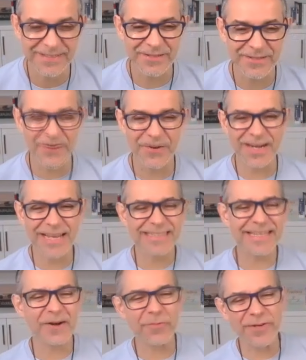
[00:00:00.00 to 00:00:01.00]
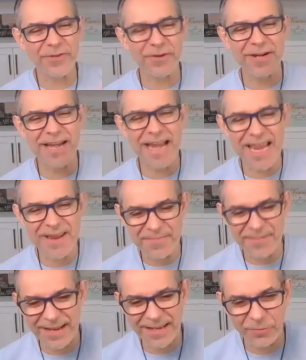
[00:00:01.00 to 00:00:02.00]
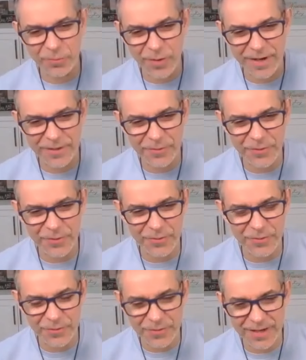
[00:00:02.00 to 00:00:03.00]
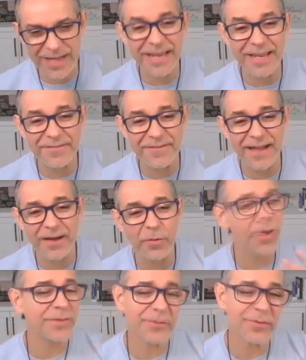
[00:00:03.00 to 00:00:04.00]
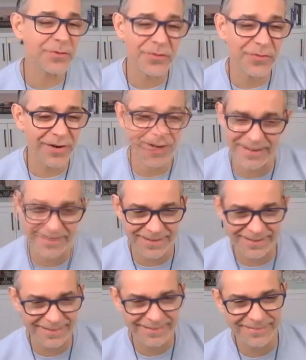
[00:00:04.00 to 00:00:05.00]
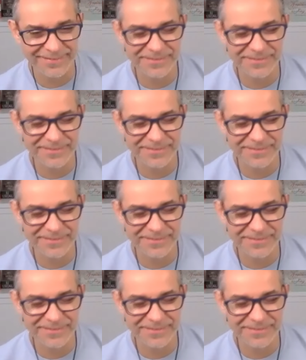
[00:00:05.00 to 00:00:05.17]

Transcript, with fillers: So let's start with your name and where do you live and what do you do for a living?